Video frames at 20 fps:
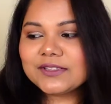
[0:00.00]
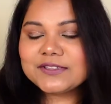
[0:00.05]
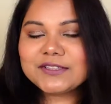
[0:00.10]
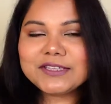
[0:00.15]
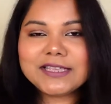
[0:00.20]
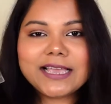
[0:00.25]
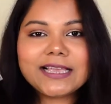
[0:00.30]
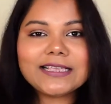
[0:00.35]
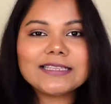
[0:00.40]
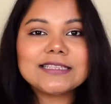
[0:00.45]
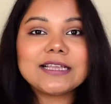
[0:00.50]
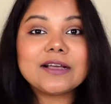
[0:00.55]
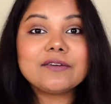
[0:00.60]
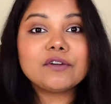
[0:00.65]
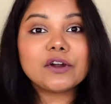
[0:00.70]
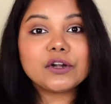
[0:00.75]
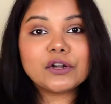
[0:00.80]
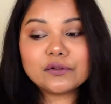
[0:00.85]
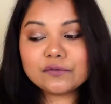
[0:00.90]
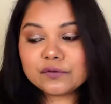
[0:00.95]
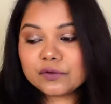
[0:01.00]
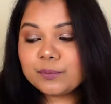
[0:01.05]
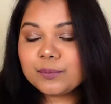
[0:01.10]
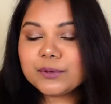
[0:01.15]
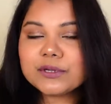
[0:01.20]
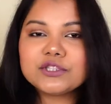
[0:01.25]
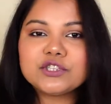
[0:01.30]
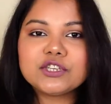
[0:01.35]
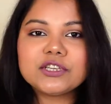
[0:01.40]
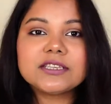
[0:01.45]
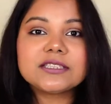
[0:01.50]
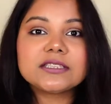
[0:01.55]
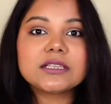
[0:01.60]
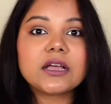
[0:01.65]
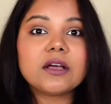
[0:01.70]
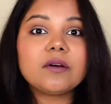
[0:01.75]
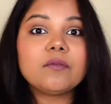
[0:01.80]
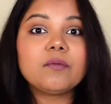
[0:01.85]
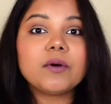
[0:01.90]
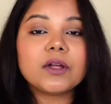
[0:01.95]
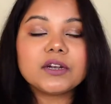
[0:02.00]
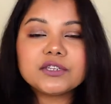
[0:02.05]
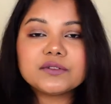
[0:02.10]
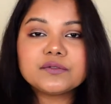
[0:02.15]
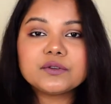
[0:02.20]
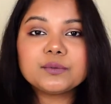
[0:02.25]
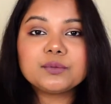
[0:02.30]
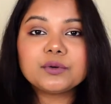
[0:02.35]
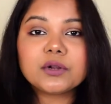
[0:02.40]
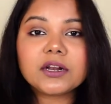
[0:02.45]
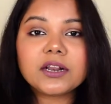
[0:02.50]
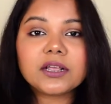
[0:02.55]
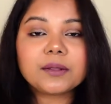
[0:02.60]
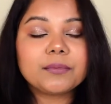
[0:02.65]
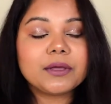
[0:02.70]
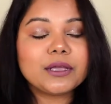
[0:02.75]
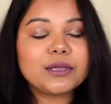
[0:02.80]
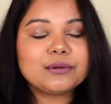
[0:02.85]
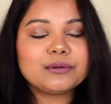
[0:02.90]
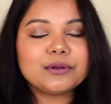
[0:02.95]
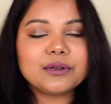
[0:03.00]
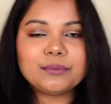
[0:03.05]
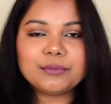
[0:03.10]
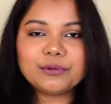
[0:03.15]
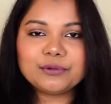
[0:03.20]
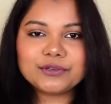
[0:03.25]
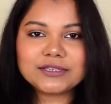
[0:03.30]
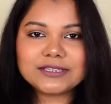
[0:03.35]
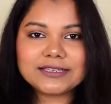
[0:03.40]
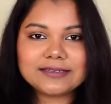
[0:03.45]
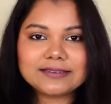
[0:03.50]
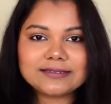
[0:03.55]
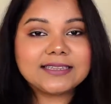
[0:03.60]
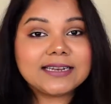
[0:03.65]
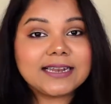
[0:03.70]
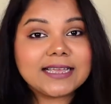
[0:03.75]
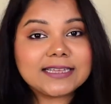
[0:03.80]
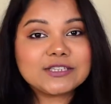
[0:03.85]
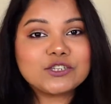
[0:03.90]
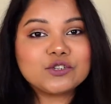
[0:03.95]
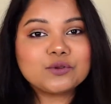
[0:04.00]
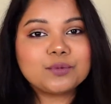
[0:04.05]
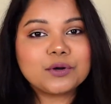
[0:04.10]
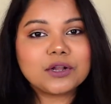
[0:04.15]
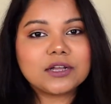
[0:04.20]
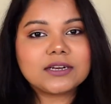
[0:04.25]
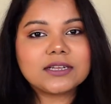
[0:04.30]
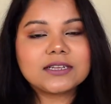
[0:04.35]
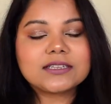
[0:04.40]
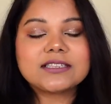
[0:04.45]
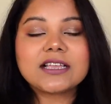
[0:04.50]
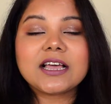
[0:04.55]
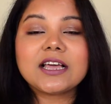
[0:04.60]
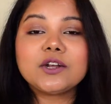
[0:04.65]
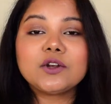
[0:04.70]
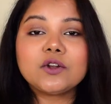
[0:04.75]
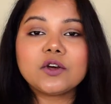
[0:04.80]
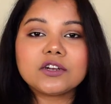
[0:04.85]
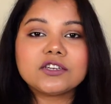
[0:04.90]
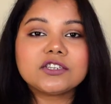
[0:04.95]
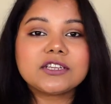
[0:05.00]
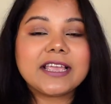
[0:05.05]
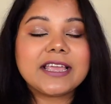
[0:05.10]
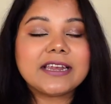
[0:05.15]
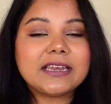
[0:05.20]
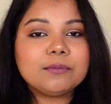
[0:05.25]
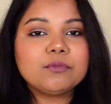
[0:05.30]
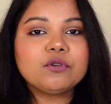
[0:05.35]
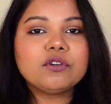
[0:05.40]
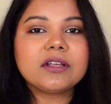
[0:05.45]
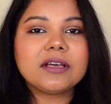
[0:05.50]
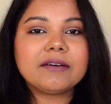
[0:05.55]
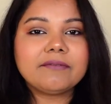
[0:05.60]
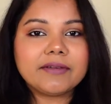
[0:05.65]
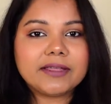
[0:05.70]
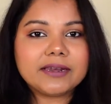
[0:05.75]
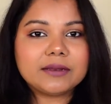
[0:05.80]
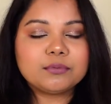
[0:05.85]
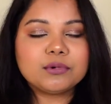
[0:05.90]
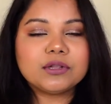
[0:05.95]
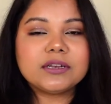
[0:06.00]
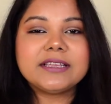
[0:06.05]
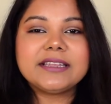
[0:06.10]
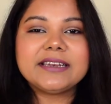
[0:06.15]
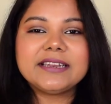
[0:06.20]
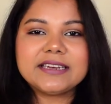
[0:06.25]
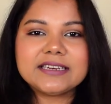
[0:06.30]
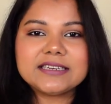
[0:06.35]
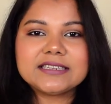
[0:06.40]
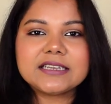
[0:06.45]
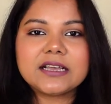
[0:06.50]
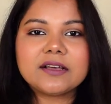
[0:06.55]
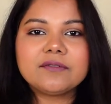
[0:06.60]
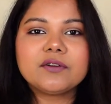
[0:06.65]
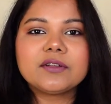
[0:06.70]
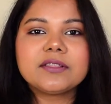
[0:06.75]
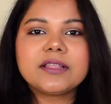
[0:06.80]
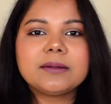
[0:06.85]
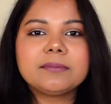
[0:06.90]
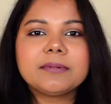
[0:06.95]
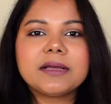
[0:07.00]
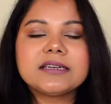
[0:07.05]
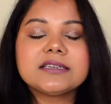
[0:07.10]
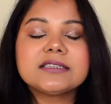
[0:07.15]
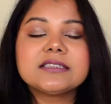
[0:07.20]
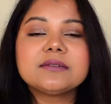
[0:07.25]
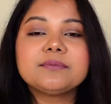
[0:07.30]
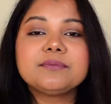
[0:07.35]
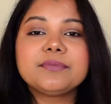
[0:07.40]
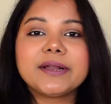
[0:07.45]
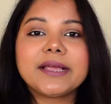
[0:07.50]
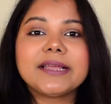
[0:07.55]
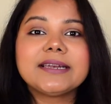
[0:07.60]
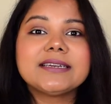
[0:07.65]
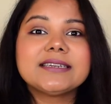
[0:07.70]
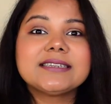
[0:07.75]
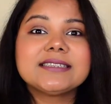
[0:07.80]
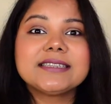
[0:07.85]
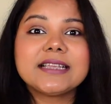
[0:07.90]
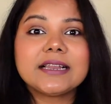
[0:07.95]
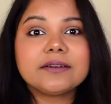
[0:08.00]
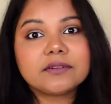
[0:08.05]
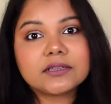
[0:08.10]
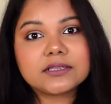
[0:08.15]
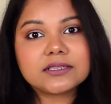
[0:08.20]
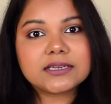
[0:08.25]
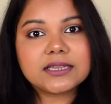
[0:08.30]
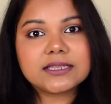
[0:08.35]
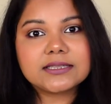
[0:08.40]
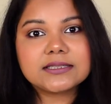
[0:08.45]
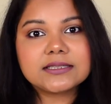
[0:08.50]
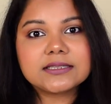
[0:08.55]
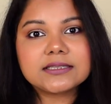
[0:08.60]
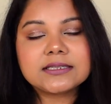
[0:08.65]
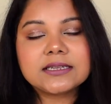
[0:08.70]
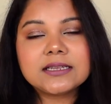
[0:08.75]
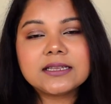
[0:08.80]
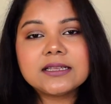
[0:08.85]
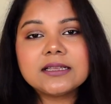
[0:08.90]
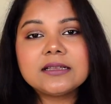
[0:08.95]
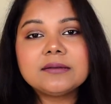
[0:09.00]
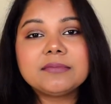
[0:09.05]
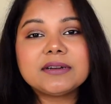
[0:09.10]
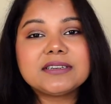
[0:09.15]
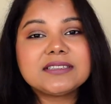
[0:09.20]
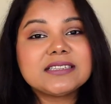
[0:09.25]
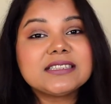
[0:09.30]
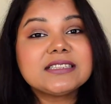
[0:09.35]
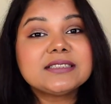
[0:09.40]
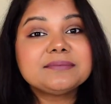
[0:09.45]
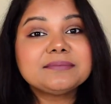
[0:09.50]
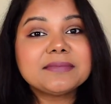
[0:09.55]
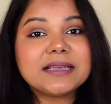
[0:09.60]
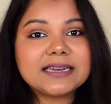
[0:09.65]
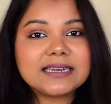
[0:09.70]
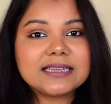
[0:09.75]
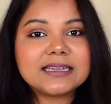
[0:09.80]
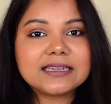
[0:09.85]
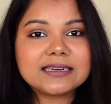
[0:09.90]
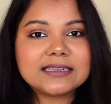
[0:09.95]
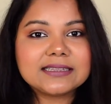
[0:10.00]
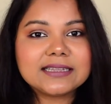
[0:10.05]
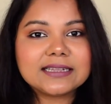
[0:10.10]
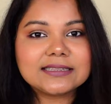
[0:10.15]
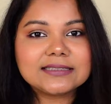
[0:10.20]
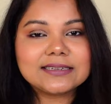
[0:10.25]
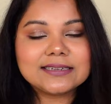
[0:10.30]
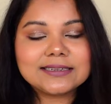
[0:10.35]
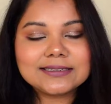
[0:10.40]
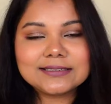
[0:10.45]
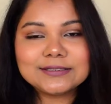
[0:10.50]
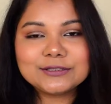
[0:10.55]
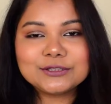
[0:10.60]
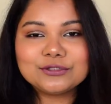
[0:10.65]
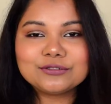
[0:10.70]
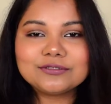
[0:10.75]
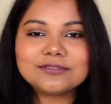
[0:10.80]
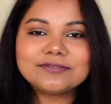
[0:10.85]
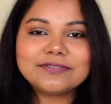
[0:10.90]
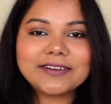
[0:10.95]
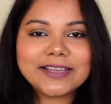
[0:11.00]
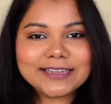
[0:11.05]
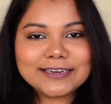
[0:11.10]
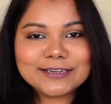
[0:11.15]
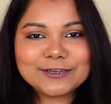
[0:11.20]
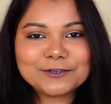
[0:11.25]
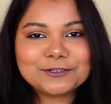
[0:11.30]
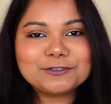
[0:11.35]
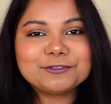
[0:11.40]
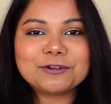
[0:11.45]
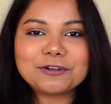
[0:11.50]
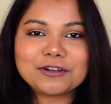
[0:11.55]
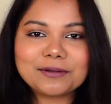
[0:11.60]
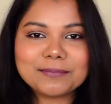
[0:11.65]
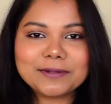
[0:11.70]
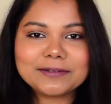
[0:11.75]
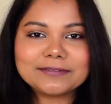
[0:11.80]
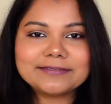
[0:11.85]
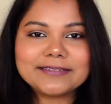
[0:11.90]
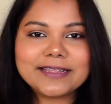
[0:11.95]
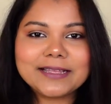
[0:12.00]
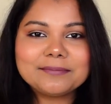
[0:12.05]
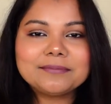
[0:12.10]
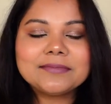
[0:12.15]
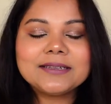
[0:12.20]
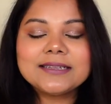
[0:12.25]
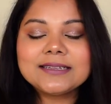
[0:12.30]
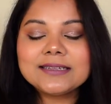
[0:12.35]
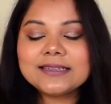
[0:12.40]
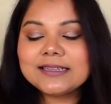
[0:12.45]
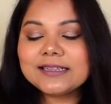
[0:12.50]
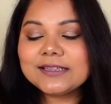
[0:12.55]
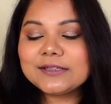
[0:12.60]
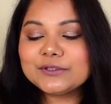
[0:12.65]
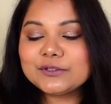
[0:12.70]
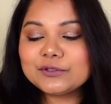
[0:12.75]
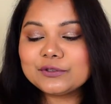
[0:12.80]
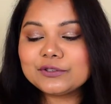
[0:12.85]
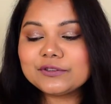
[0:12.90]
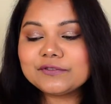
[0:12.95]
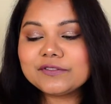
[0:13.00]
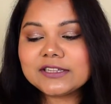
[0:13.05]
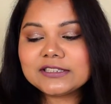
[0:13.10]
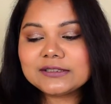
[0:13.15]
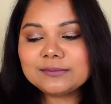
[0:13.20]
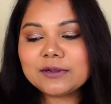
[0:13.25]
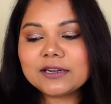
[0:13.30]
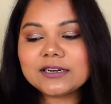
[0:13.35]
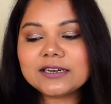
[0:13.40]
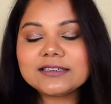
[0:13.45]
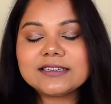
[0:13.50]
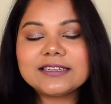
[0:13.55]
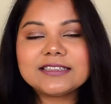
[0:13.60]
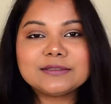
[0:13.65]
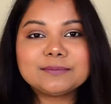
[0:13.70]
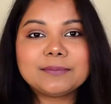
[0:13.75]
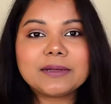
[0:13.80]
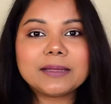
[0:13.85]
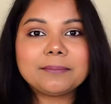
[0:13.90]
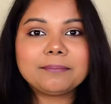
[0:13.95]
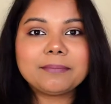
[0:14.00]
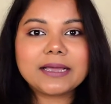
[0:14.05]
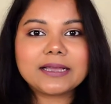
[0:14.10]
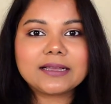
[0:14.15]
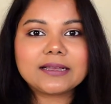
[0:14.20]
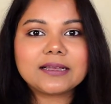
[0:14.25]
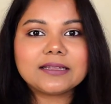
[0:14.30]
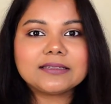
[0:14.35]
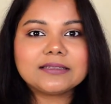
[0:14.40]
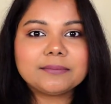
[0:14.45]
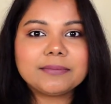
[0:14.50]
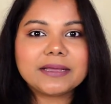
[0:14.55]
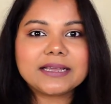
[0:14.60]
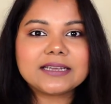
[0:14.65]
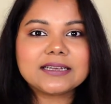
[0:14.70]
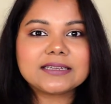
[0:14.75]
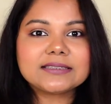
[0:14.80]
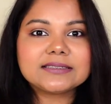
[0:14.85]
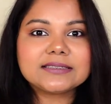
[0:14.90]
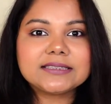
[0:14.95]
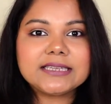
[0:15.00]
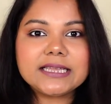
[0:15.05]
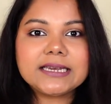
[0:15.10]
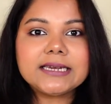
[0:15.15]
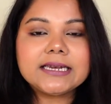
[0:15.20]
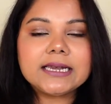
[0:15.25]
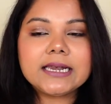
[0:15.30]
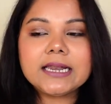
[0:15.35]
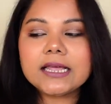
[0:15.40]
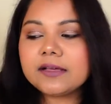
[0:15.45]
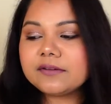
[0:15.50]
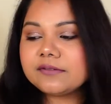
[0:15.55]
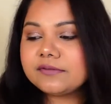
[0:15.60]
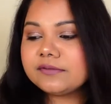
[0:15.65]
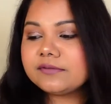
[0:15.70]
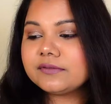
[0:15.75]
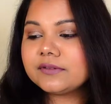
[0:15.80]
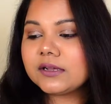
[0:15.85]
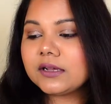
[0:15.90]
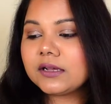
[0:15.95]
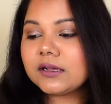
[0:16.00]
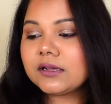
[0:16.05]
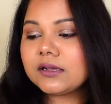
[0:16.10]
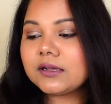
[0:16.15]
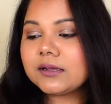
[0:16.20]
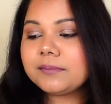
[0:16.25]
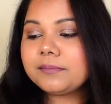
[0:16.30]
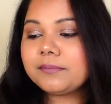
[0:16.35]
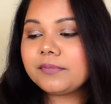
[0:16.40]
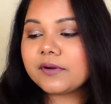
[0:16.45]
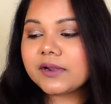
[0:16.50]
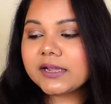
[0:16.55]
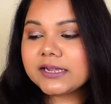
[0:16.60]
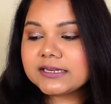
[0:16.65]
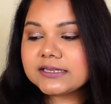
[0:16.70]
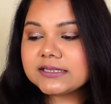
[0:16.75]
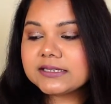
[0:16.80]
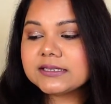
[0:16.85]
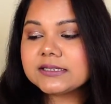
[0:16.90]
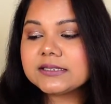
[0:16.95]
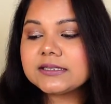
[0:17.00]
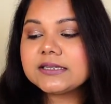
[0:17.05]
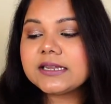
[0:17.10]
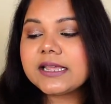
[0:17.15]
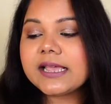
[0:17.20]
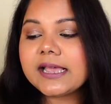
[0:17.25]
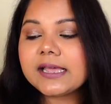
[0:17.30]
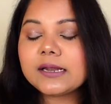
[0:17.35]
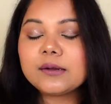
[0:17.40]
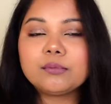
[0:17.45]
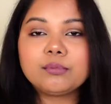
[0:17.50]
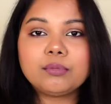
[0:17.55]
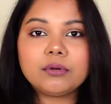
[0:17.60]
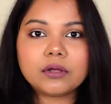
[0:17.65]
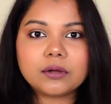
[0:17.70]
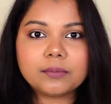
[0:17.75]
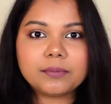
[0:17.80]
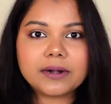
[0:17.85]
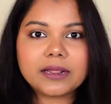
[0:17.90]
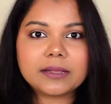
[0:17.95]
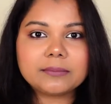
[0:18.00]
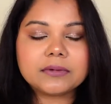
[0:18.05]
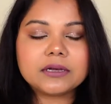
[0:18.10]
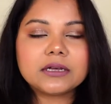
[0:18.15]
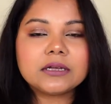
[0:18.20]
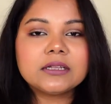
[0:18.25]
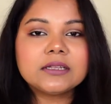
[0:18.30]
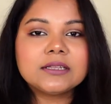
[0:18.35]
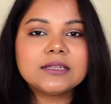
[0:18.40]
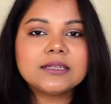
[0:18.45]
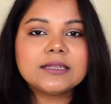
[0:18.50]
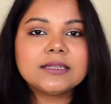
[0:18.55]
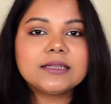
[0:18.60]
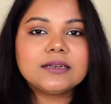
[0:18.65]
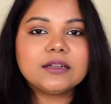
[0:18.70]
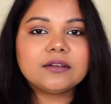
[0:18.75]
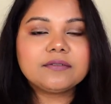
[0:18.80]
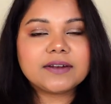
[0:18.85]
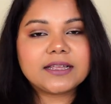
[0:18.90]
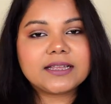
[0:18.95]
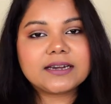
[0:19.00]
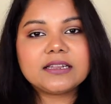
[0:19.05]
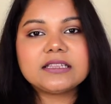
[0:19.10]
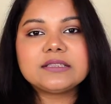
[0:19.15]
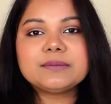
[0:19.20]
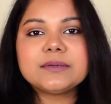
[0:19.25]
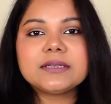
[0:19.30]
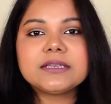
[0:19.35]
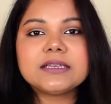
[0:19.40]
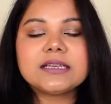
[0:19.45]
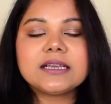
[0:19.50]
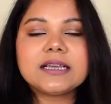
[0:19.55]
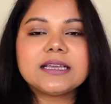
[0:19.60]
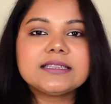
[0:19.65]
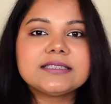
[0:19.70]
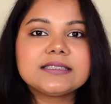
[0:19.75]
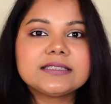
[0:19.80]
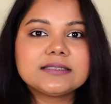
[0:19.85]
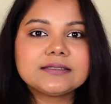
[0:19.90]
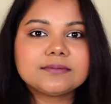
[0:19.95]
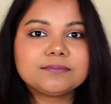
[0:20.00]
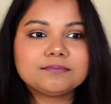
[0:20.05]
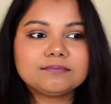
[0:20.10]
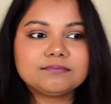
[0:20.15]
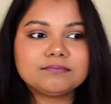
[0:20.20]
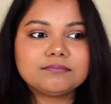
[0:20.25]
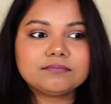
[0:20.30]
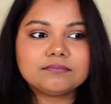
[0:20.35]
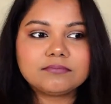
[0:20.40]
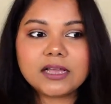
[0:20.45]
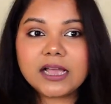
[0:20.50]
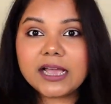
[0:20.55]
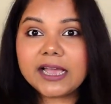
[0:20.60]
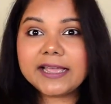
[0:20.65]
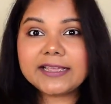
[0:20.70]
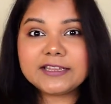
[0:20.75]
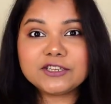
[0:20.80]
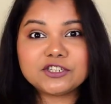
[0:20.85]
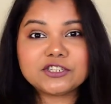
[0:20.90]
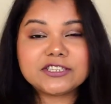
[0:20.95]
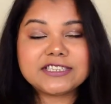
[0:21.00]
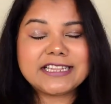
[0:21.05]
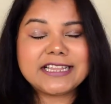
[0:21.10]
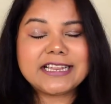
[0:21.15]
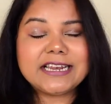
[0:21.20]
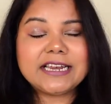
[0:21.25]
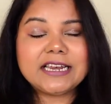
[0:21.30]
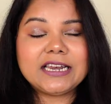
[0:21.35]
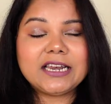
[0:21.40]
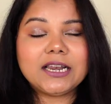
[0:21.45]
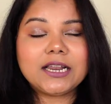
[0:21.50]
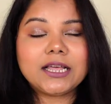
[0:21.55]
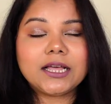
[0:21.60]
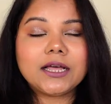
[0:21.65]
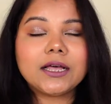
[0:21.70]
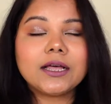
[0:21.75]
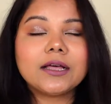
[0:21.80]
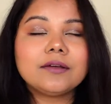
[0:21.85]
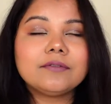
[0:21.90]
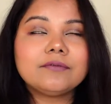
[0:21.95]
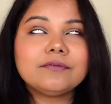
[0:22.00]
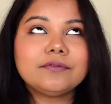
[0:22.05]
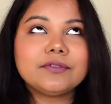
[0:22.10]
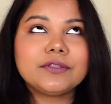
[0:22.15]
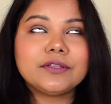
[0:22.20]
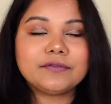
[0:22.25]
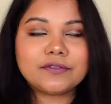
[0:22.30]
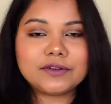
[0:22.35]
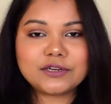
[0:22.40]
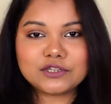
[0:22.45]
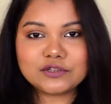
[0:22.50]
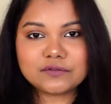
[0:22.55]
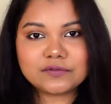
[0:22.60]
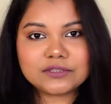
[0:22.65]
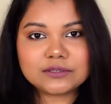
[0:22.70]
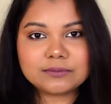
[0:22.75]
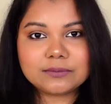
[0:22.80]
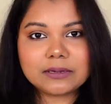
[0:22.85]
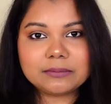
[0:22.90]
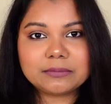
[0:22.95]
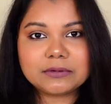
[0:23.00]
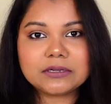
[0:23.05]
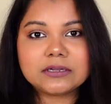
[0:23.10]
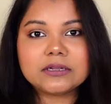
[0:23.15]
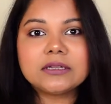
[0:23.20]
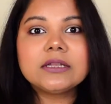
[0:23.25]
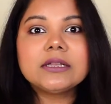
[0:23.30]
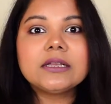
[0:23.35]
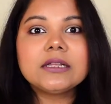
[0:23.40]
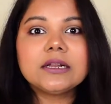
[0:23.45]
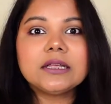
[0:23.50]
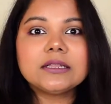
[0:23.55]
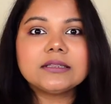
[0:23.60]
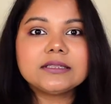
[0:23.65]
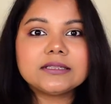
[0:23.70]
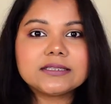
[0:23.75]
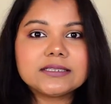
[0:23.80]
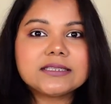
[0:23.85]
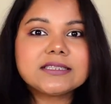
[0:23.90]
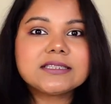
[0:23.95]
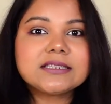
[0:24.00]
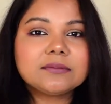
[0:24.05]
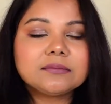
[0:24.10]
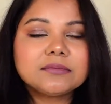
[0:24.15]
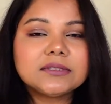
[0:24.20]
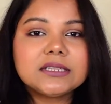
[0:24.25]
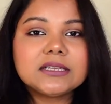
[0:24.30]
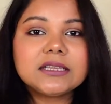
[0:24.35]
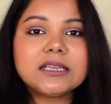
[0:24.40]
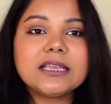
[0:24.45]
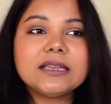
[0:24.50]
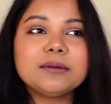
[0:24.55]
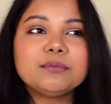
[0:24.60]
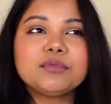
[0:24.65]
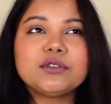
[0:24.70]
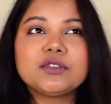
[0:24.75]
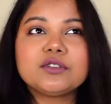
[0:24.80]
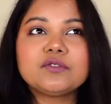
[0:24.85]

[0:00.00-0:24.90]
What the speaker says: So yes, a wonderful purchase, a wonderful product by Huda Beauty. The next two products are not anymore available in India. For that matter, the brand itself doesn't exist. But since maine kharida tha, toh why not talk about them? So the first product is by Becca, the Becca Skin Love Brighten and Blur Primer. Now frankly speaking guys, I just love the finish of this primer. Now, this is something in